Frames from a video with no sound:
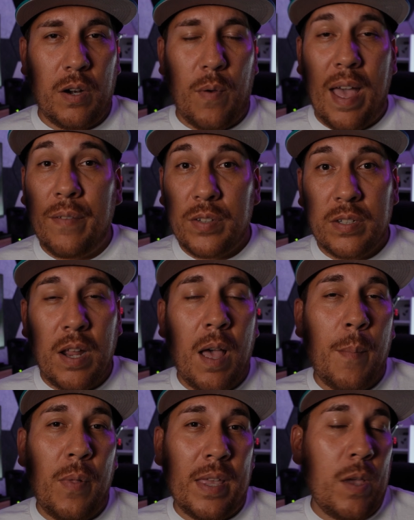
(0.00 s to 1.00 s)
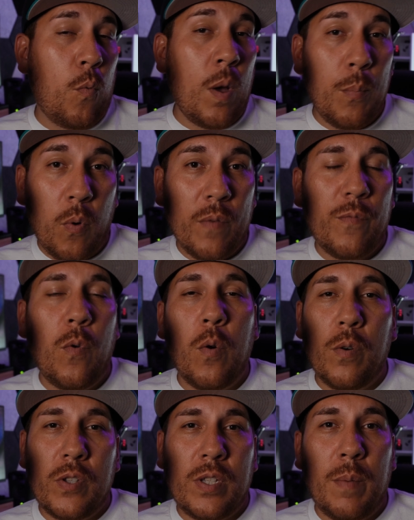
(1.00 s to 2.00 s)
f-stop, like at 1.4
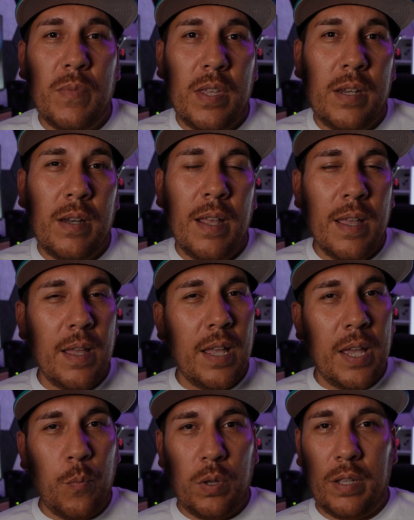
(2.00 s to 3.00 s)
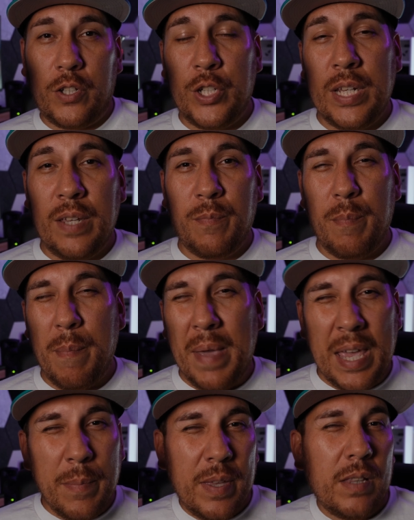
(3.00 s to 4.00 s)
or something, will achieve
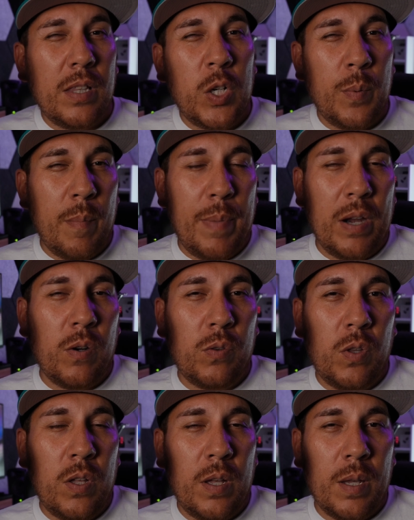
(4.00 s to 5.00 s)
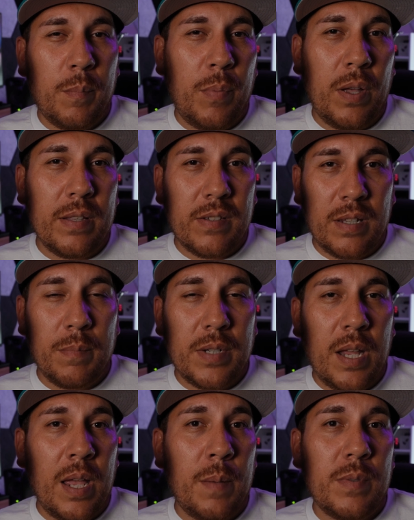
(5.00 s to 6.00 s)
maybe a little bit better look. But
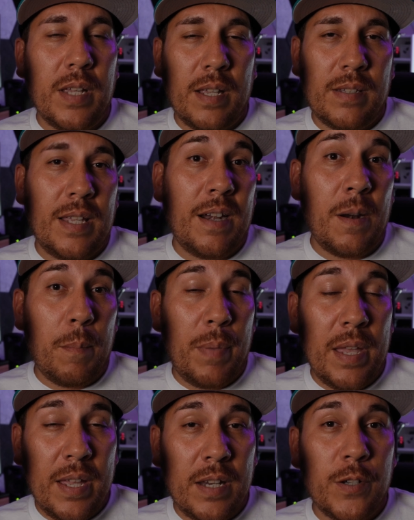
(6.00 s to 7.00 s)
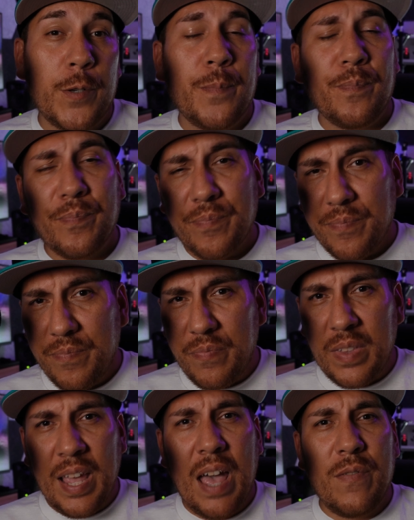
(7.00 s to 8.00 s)
sometimes, like I said, in a pinch,
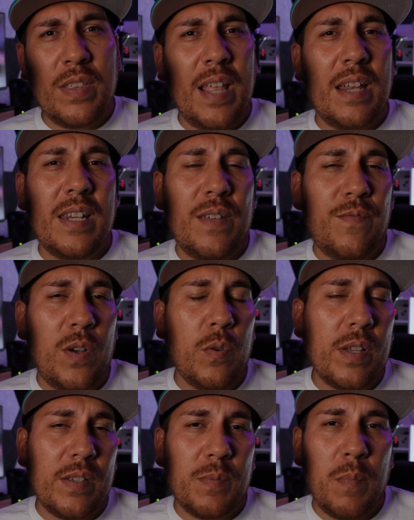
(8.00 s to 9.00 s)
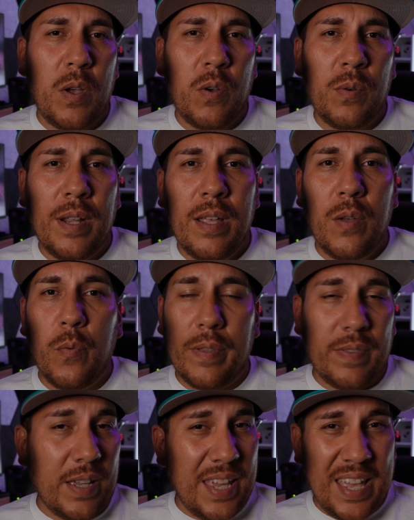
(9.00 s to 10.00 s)
having that defocus mode with
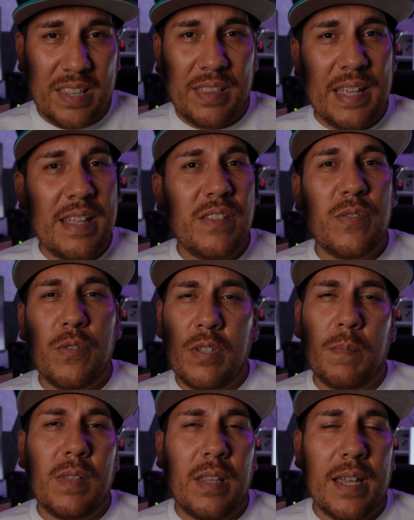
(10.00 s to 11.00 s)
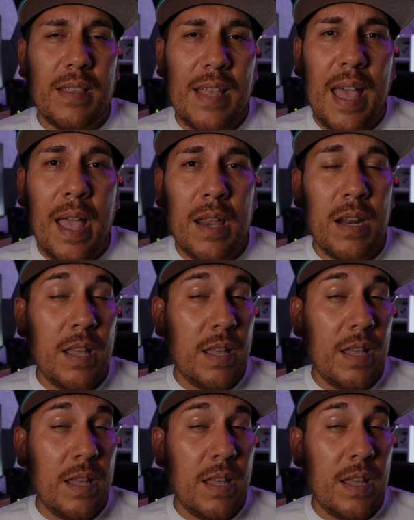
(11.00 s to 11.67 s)
the kit lens or something like that